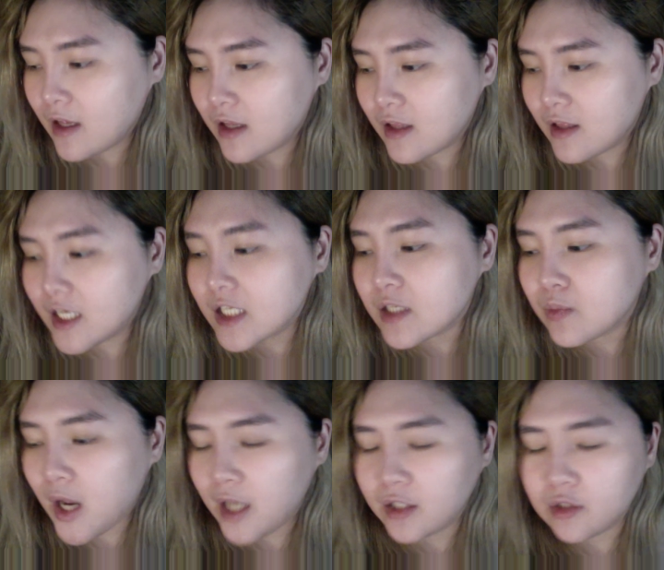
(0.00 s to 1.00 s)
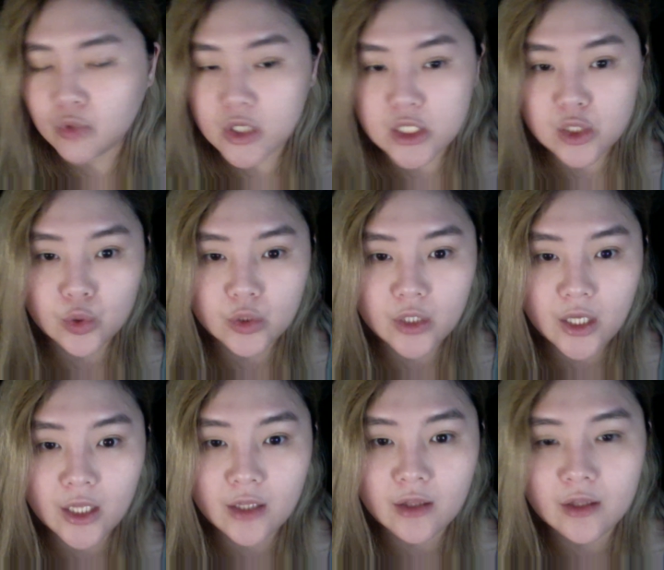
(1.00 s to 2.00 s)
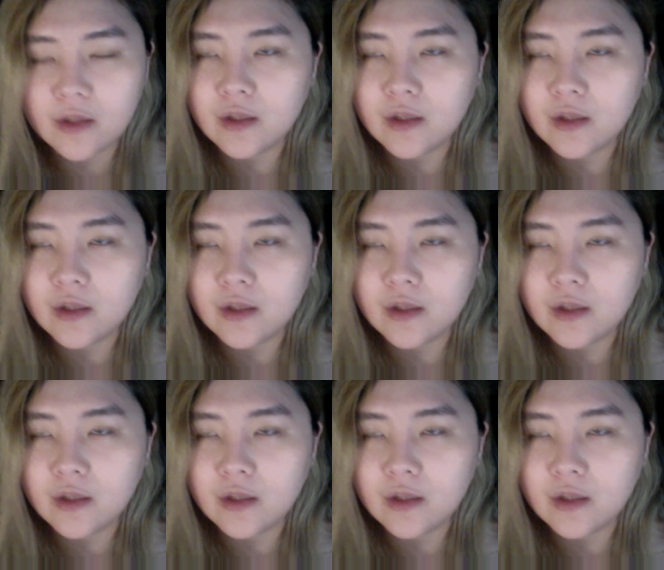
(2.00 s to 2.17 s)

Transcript: this might result in